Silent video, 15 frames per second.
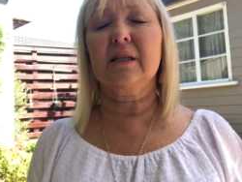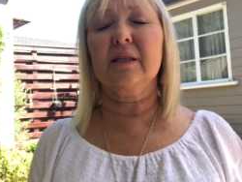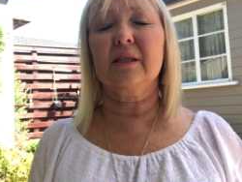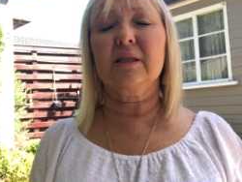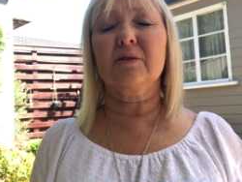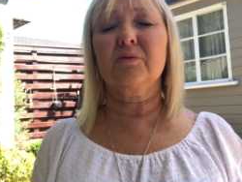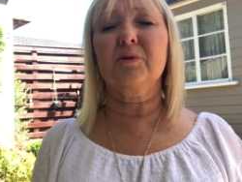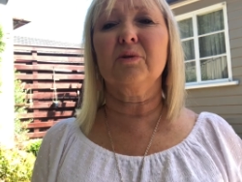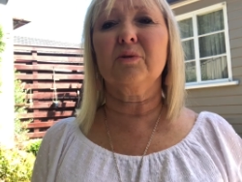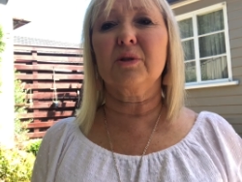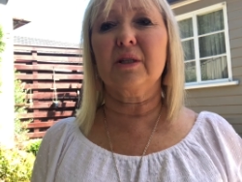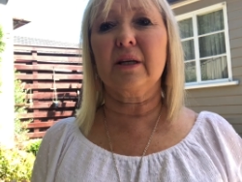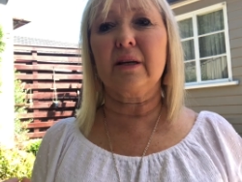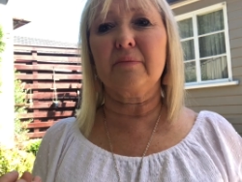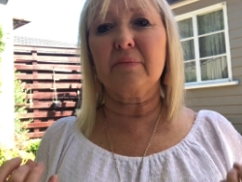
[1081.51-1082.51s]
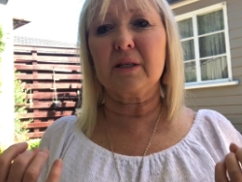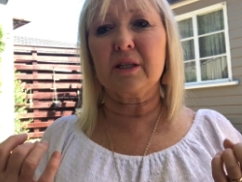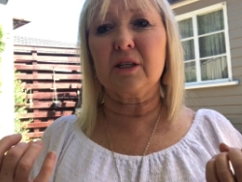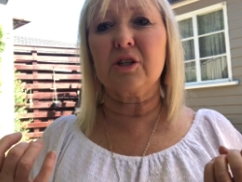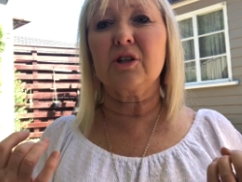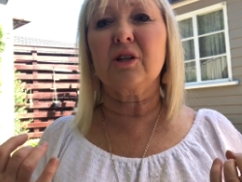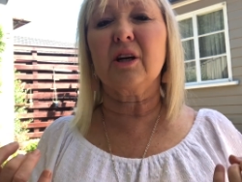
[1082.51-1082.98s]
in this real Zen
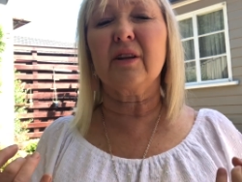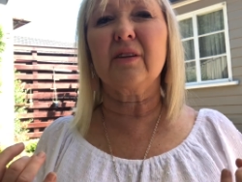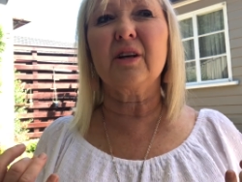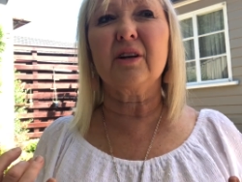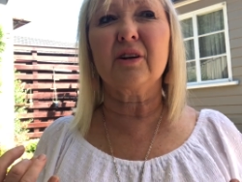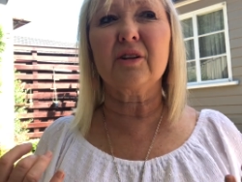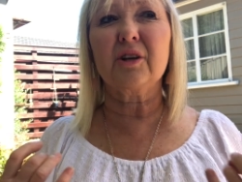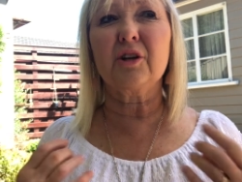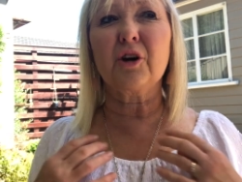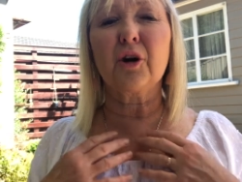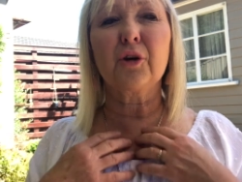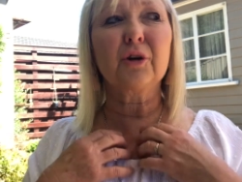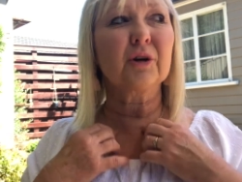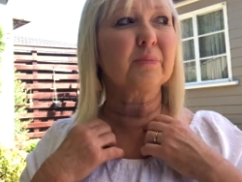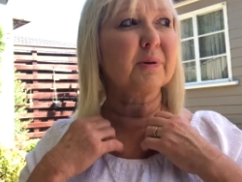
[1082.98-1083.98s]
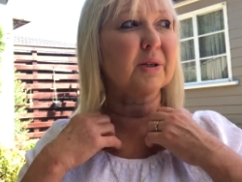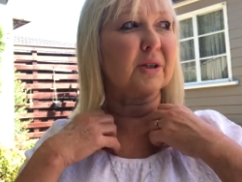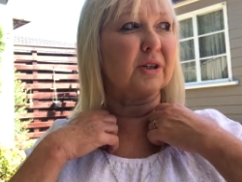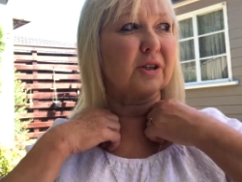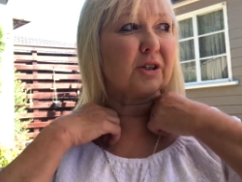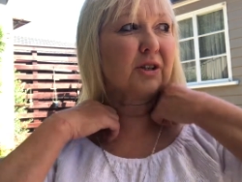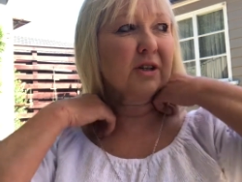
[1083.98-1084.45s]
position, like, you know, the yoga
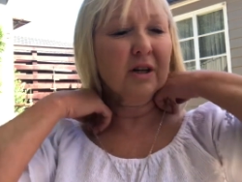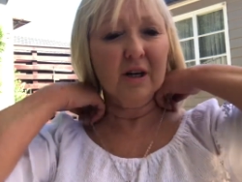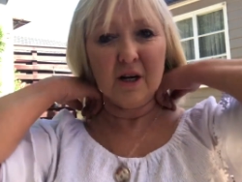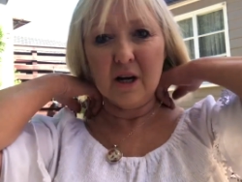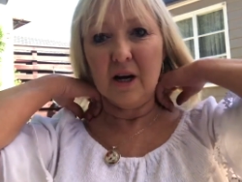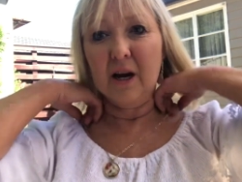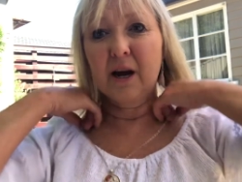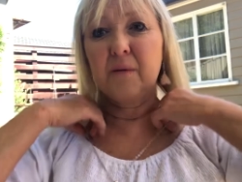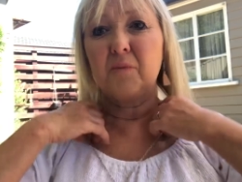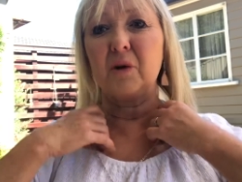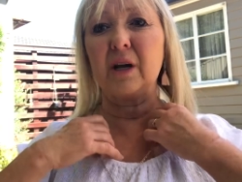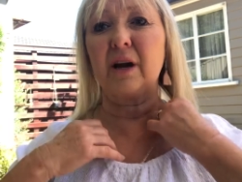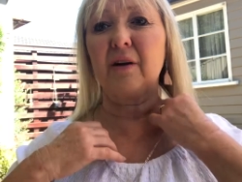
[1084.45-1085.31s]
position, and we